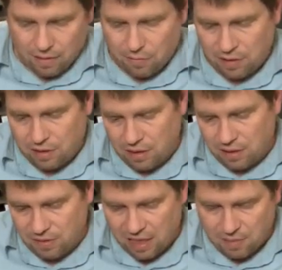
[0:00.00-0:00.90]
which
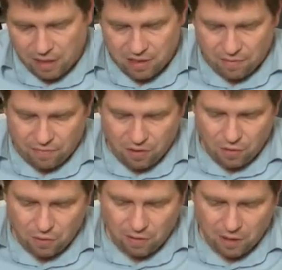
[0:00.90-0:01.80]
takes place a
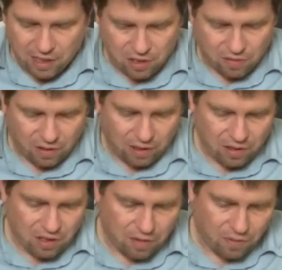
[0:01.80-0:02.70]
few weeks during the
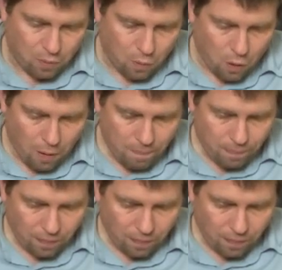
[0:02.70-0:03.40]
last year of the war.